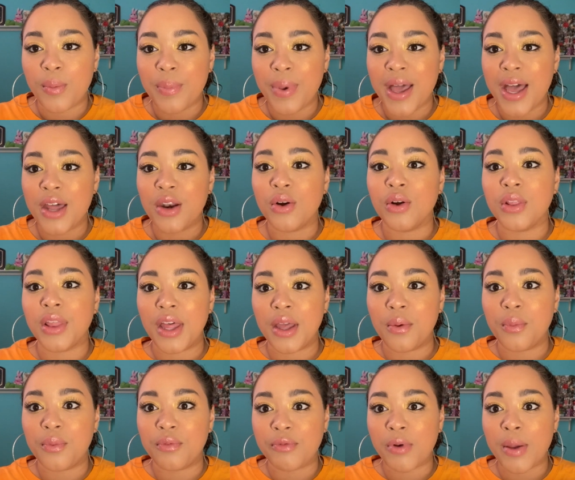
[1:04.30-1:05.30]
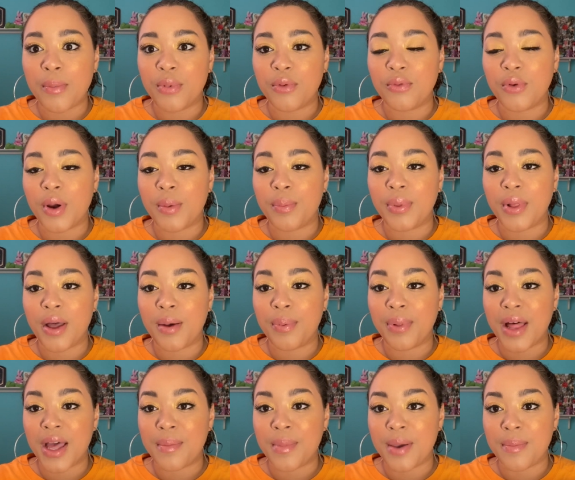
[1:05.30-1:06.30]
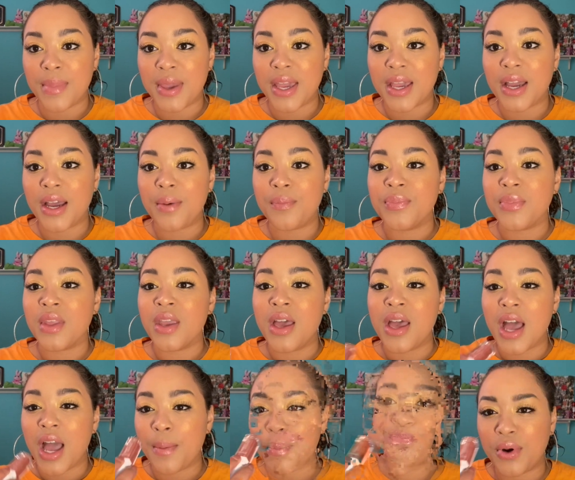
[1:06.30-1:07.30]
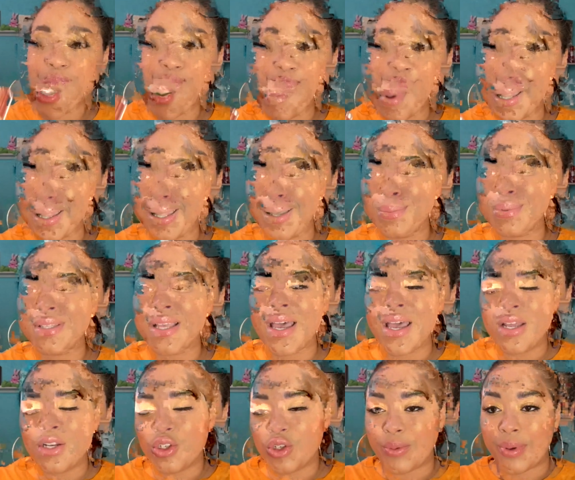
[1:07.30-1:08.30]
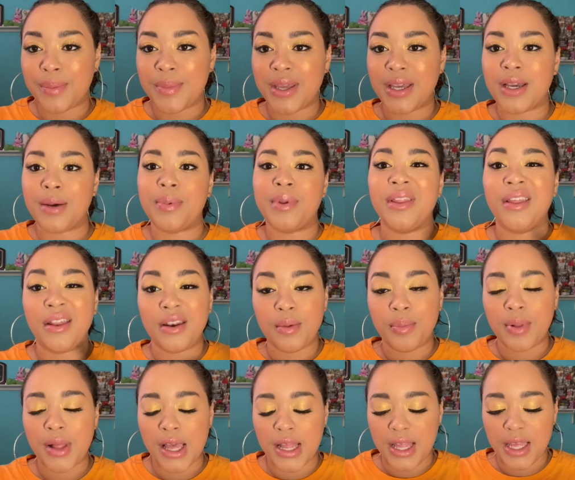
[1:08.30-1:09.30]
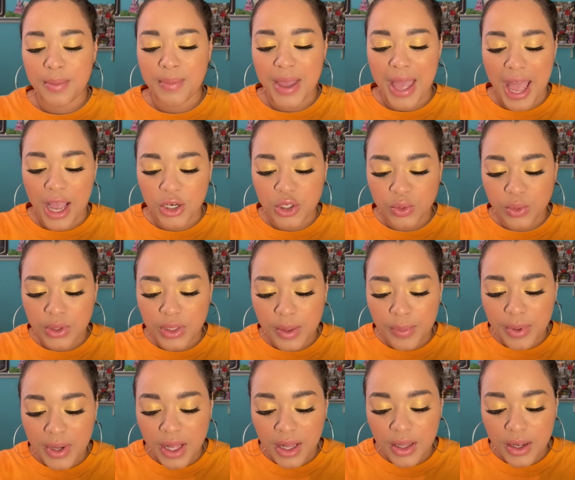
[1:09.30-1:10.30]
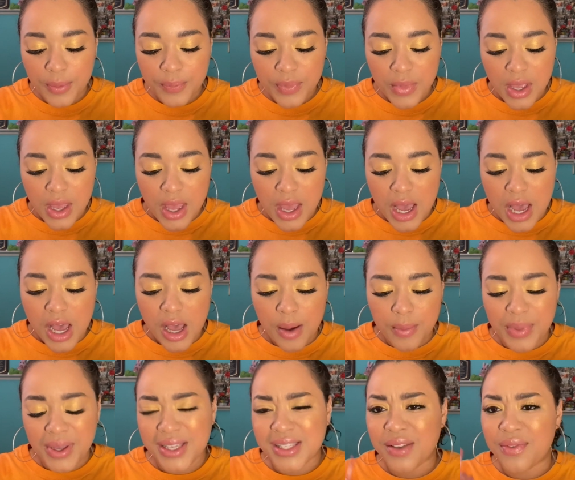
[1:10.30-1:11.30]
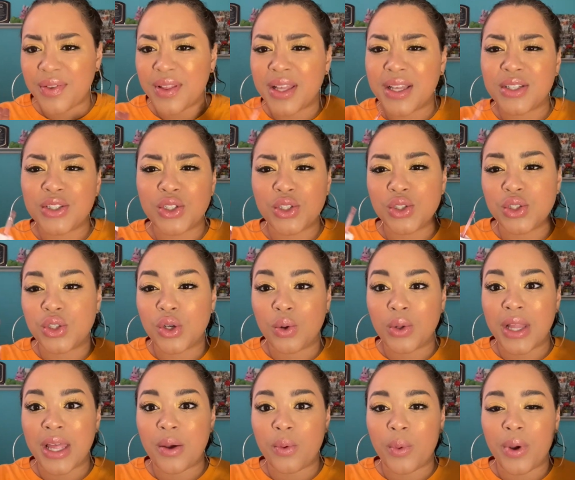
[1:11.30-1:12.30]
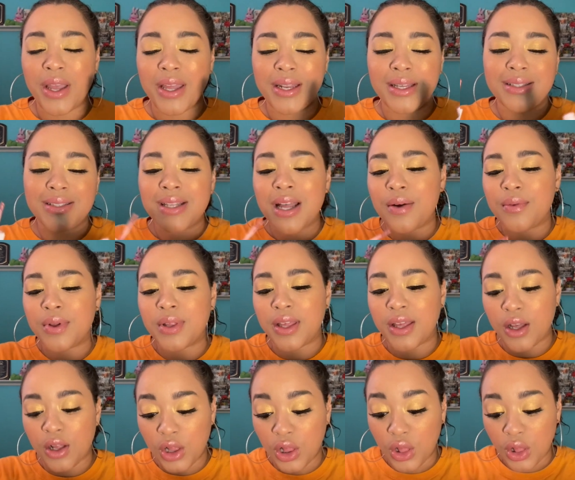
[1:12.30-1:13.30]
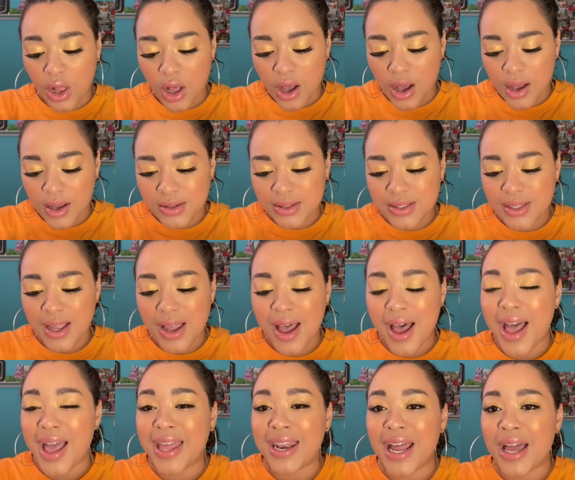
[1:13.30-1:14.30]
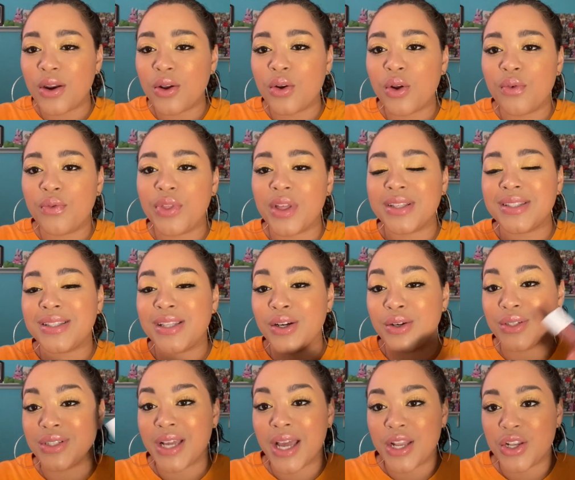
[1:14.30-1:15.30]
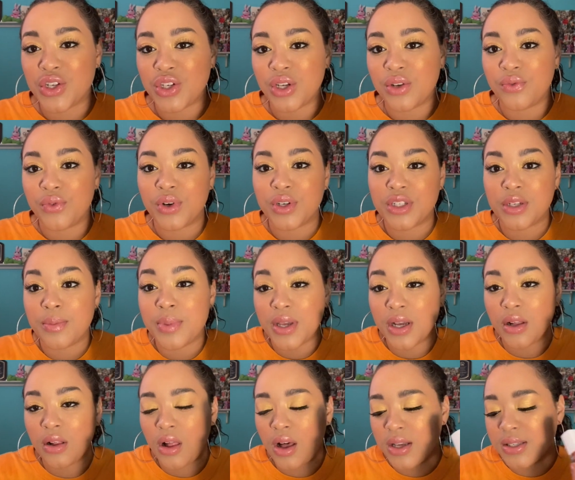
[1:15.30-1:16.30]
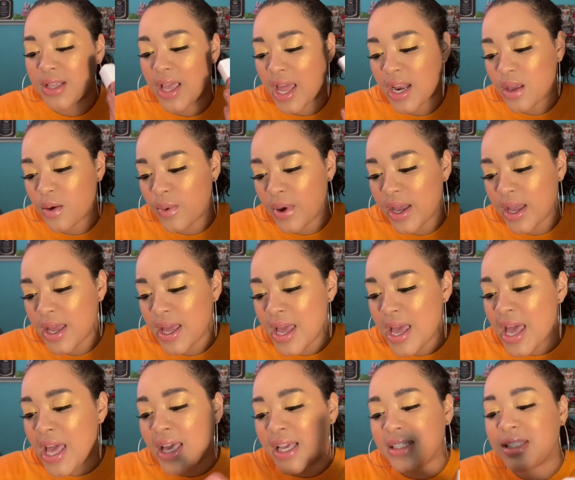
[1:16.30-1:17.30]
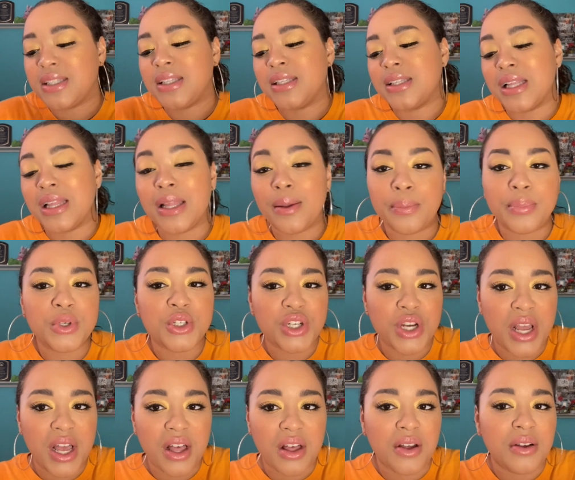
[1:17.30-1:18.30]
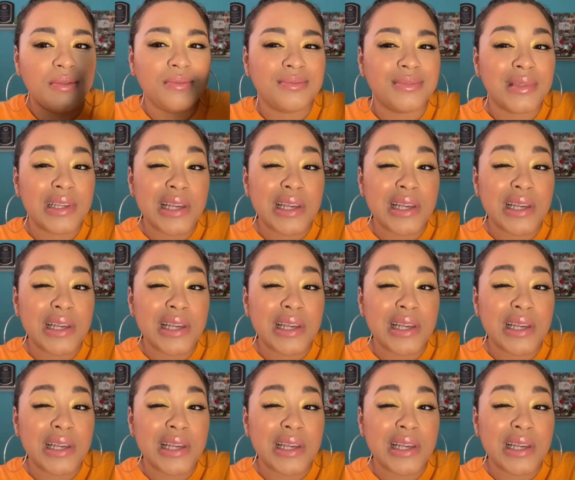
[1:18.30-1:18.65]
bed or like right before i apply my makeup i put it on my lips do my makeup and then apply like my actual lip color um because i feel like it's just so lightweight it's not really a gloss and i don't know if that's their intention for it to be a gloss anyway because this is a lip gel